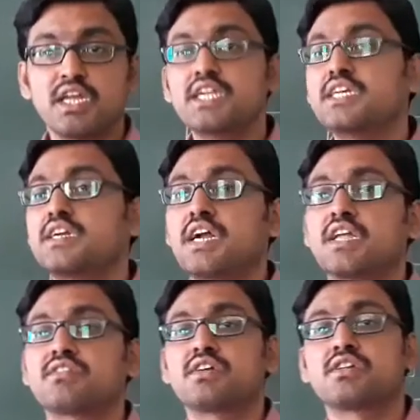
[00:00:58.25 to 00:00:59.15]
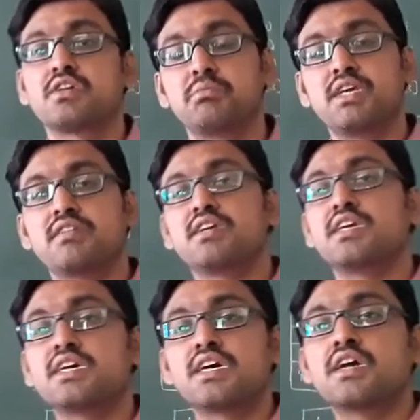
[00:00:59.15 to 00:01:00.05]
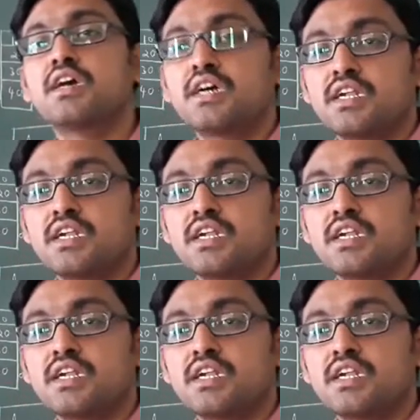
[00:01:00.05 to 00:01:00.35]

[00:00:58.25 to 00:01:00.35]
Linear data structure means here